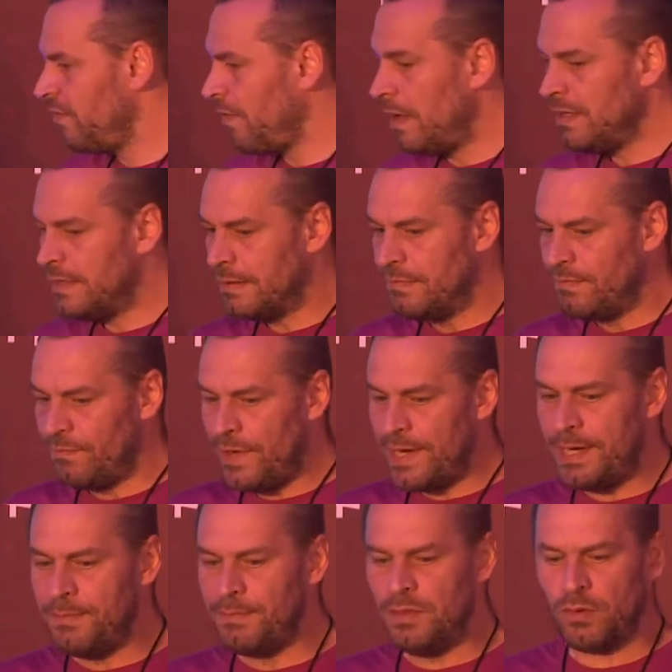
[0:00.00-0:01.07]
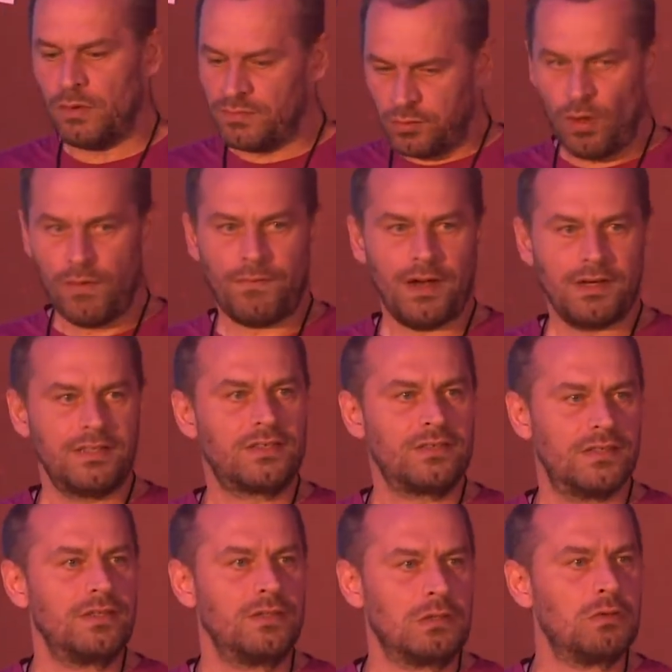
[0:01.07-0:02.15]
one very, so far it
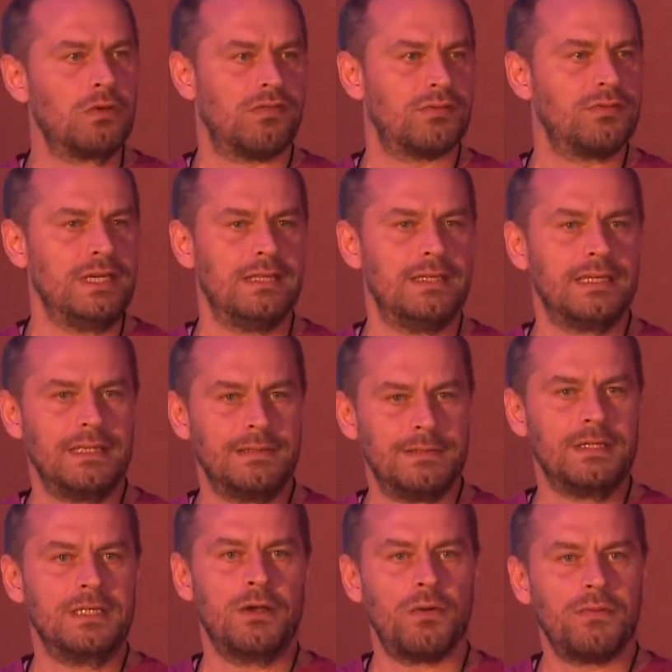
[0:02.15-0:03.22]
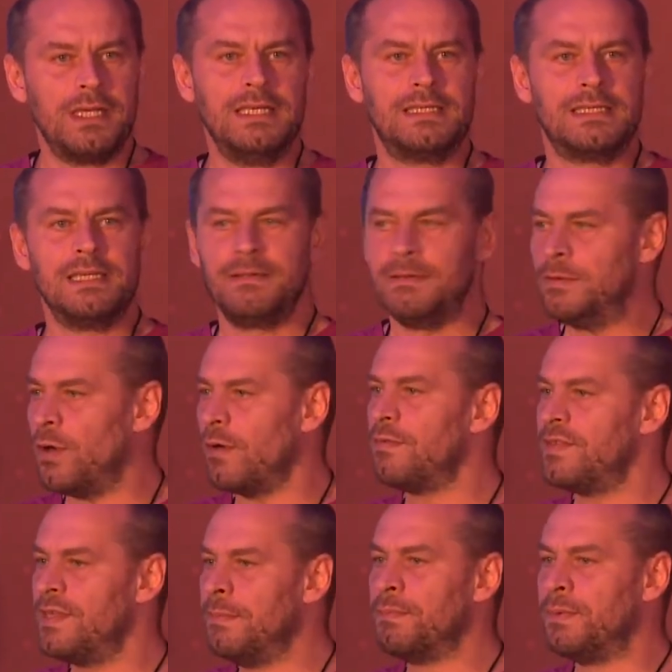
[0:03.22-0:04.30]
looks really, easy,
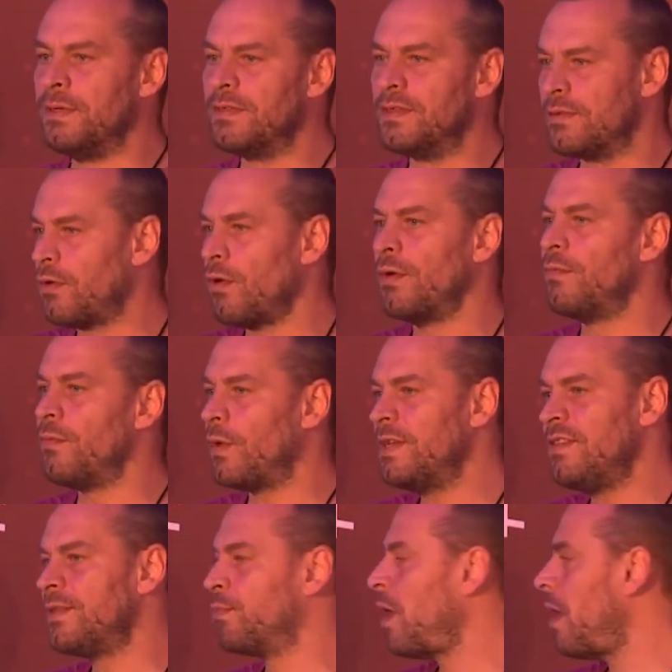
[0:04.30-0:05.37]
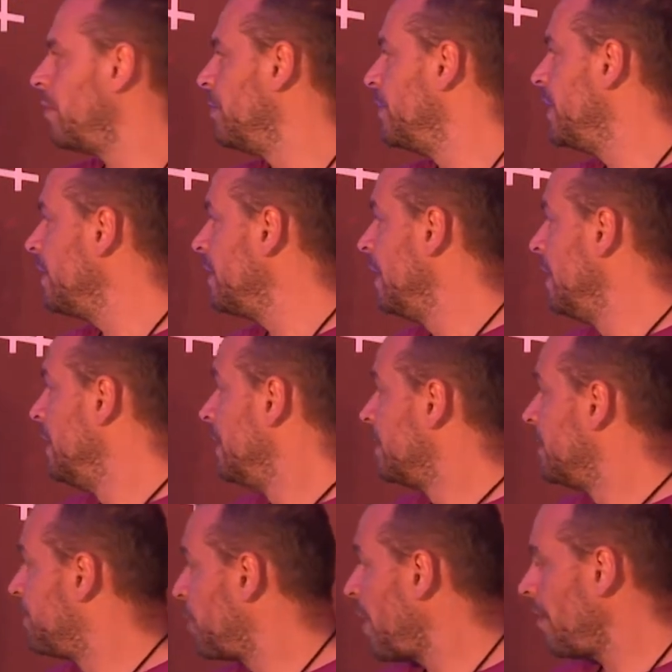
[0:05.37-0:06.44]
simple. So what is the problem here?
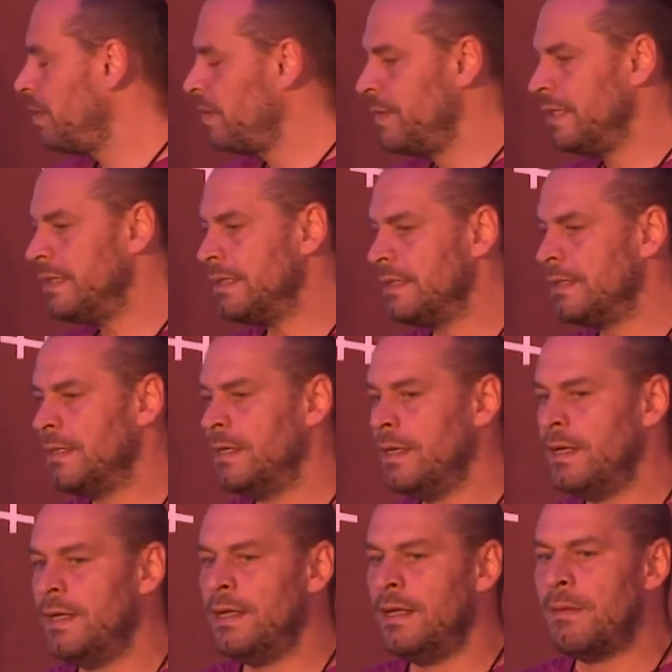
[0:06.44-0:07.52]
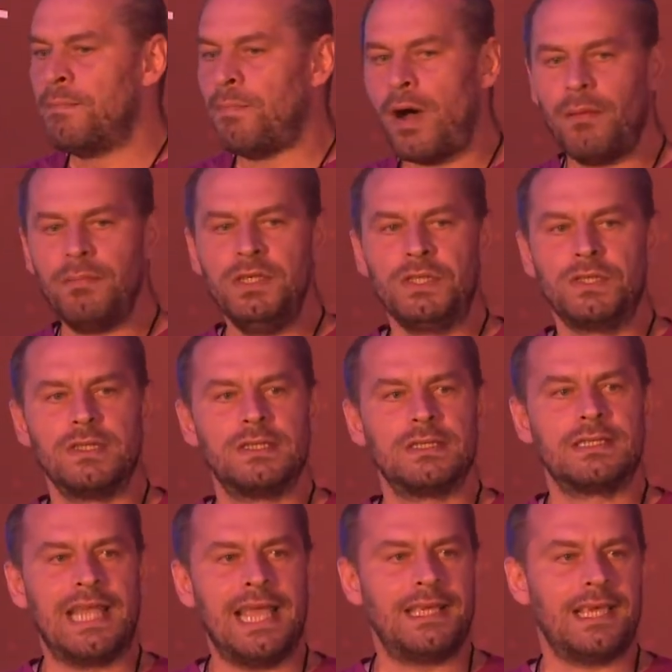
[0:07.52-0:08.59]
The problem is publishers,
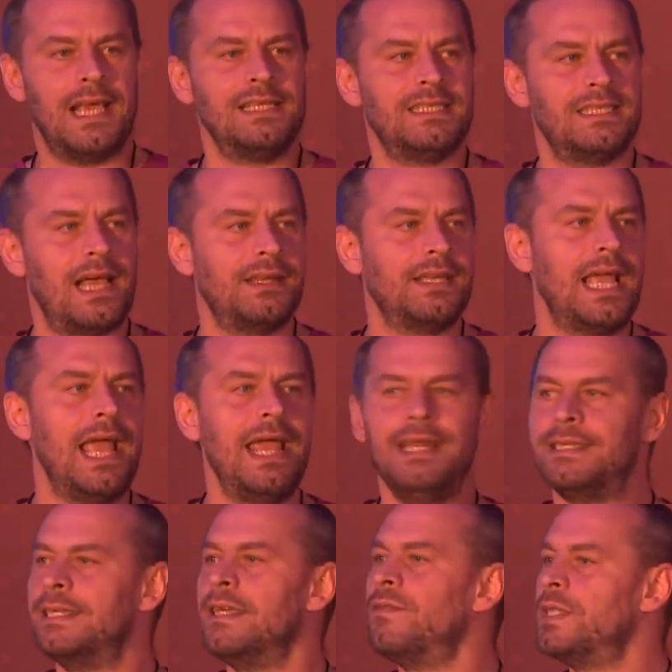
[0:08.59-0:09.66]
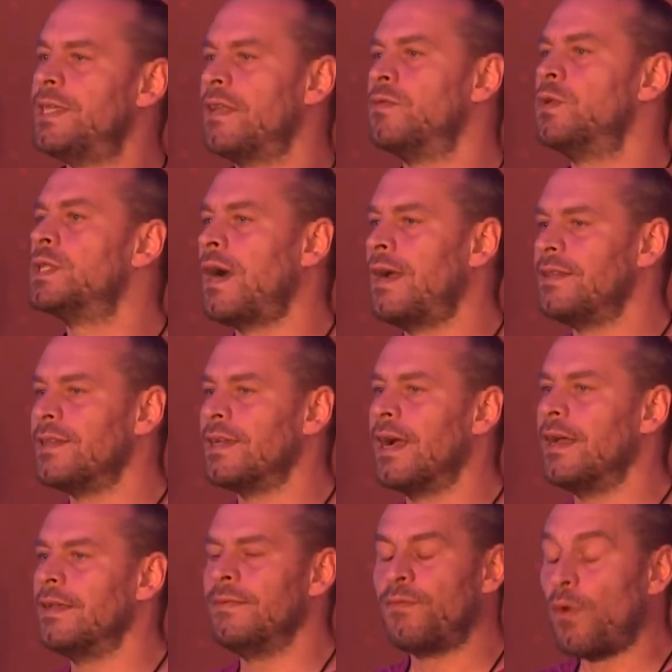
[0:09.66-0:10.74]
they can send anything with advertising
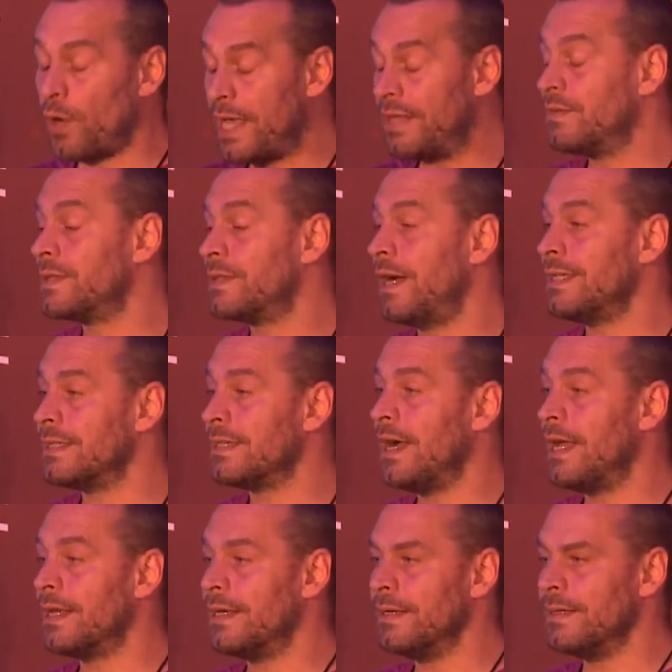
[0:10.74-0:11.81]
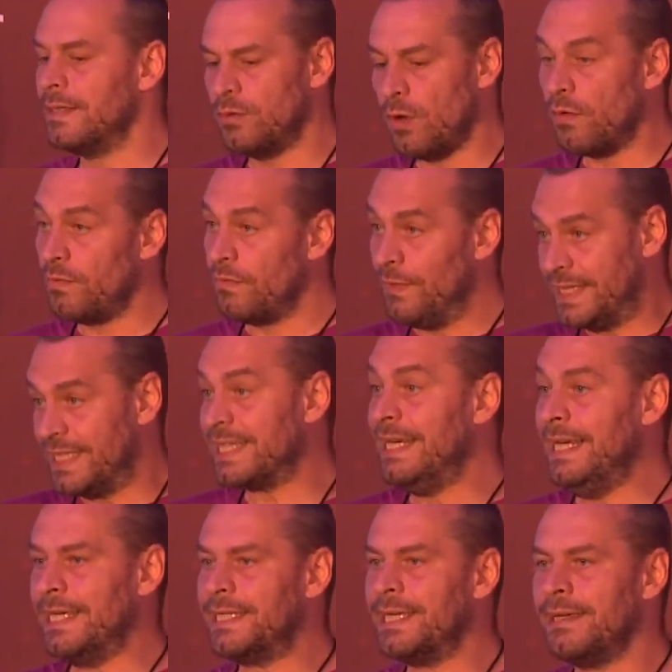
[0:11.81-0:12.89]
ID, for advertising ID, with the
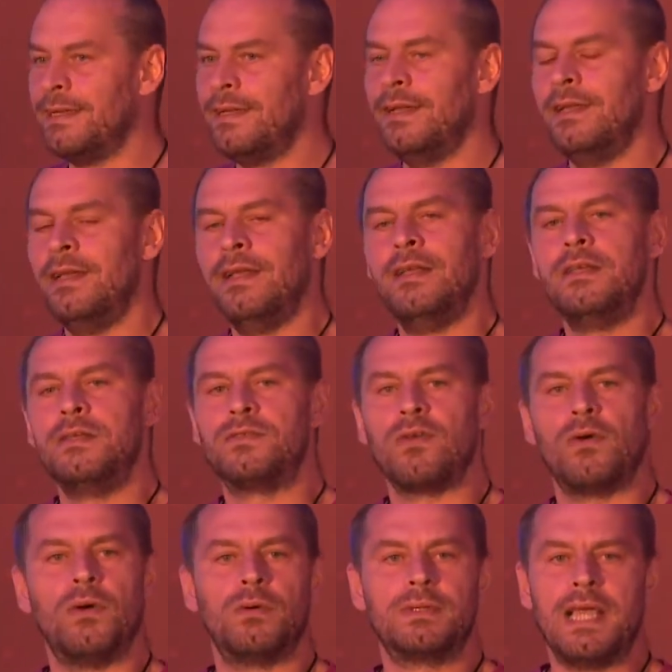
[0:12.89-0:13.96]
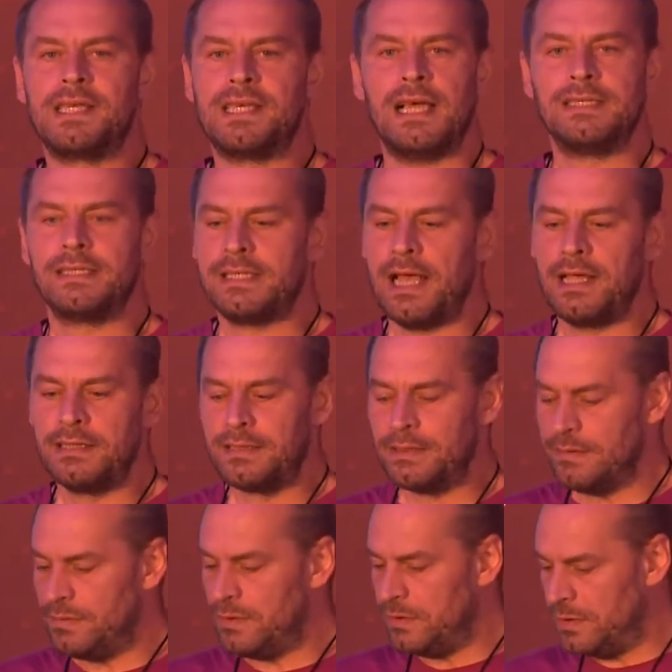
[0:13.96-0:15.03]
click. So they can send
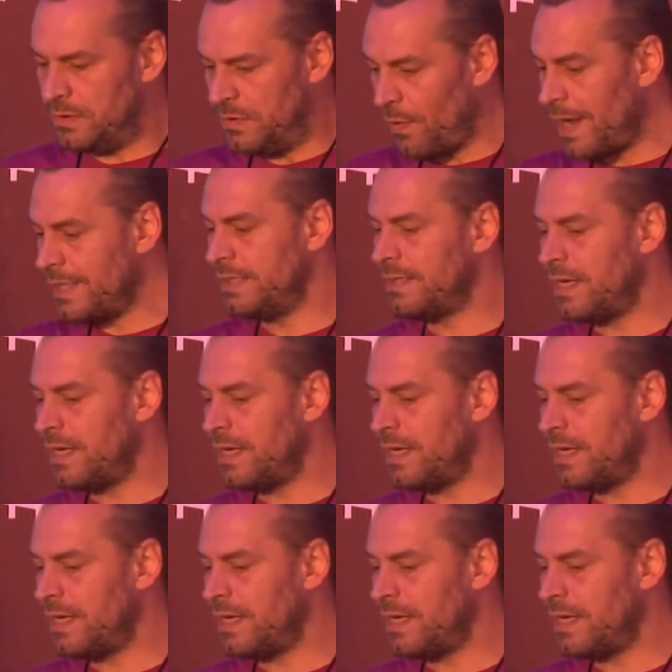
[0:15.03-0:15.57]
devices